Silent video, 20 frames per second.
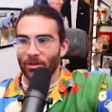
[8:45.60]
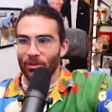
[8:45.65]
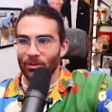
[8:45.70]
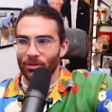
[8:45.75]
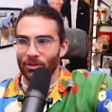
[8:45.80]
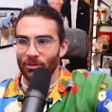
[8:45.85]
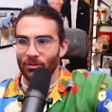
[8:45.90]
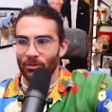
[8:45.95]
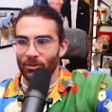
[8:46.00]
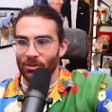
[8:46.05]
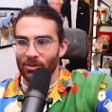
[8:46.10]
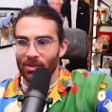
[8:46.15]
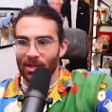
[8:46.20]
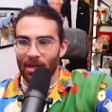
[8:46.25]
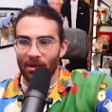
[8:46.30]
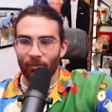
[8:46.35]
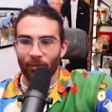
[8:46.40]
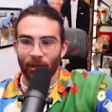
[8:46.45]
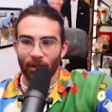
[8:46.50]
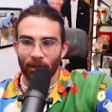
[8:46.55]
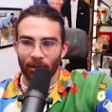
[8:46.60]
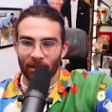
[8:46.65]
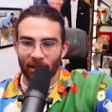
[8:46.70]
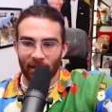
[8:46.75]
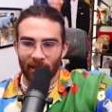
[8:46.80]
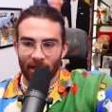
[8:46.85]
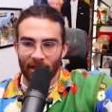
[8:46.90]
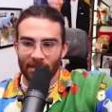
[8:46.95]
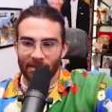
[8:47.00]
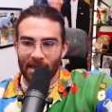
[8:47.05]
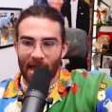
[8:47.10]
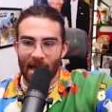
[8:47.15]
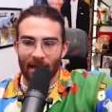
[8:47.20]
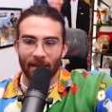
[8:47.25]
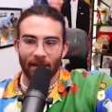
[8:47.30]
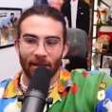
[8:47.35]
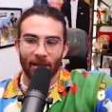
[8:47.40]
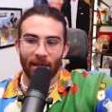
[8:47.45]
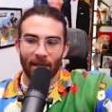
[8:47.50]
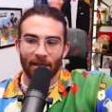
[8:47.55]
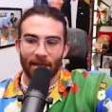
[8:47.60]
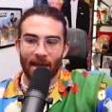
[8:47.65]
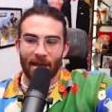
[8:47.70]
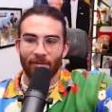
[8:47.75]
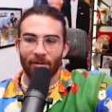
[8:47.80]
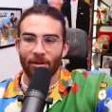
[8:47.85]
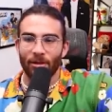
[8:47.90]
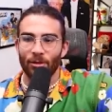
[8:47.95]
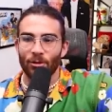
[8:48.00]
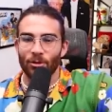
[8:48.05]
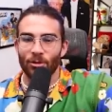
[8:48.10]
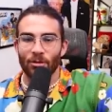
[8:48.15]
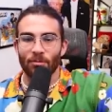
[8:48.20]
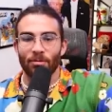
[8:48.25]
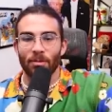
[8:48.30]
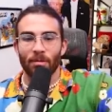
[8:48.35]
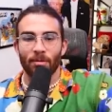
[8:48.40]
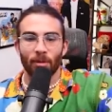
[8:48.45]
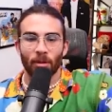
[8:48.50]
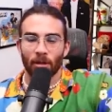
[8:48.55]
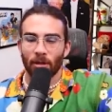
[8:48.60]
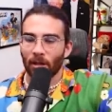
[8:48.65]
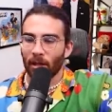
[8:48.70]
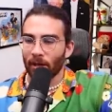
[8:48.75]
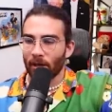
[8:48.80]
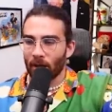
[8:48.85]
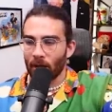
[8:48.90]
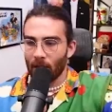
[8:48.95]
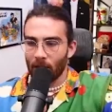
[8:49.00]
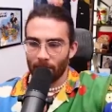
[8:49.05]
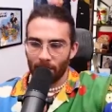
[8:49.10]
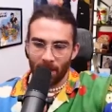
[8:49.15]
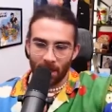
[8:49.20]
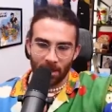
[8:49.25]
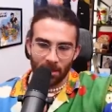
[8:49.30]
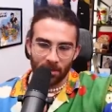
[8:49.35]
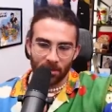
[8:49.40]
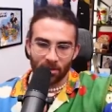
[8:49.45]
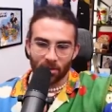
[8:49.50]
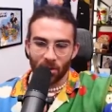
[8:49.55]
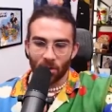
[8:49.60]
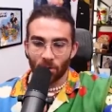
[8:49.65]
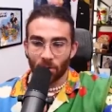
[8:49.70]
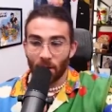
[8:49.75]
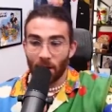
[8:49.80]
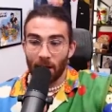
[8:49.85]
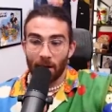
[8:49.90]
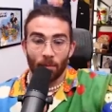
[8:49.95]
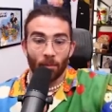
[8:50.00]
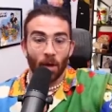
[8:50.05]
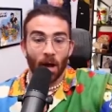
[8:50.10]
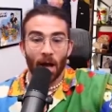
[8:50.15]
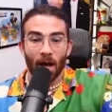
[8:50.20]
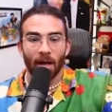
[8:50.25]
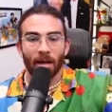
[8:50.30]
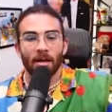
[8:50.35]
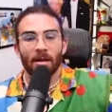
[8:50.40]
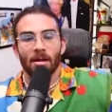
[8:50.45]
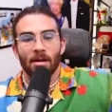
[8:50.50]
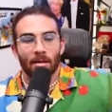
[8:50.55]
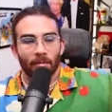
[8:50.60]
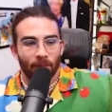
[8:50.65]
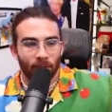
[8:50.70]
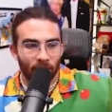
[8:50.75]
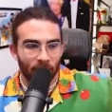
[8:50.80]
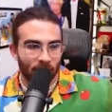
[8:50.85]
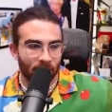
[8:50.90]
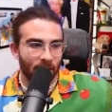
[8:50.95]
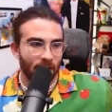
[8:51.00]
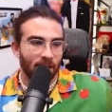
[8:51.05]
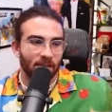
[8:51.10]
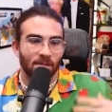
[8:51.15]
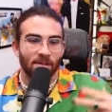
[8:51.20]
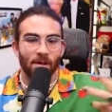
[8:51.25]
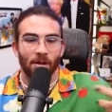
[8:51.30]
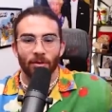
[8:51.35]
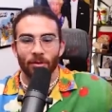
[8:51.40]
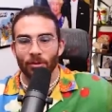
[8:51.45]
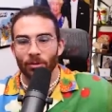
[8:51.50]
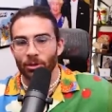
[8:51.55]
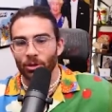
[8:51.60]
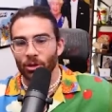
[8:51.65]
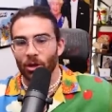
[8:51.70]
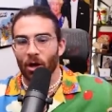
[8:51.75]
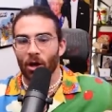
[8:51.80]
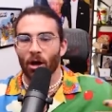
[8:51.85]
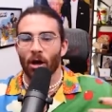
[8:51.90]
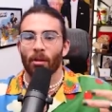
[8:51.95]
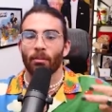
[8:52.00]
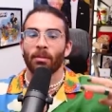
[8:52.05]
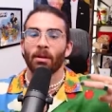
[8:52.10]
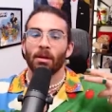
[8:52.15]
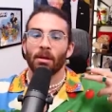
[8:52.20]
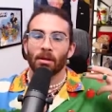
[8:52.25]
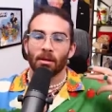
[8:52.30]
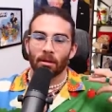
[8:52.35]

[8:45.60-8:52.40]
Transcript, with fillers: Newsom would say while looking exactly like Gavin Newsom, people are like, "Oh man, he's so great." Why? Because he has southern charm.